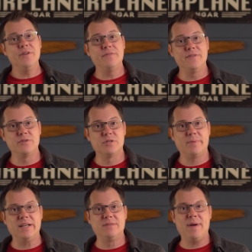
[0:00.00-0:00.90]
their first
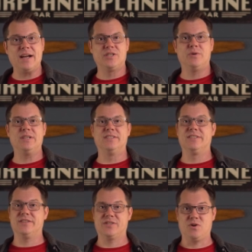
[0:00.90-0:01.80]
response back to us
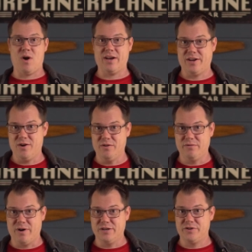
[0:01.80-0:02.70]
is a squawk code
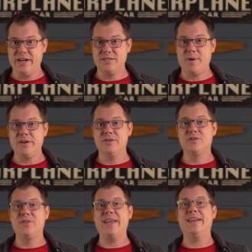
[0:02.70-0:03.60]
for our transponder
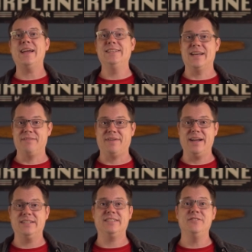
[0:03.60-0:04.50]
so they can identify
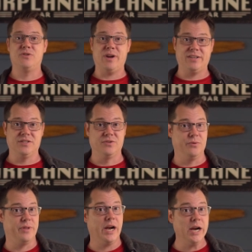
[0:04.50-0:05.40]
us and direct us
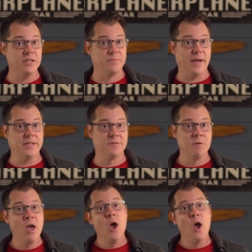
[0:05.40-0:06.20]
through their airspace.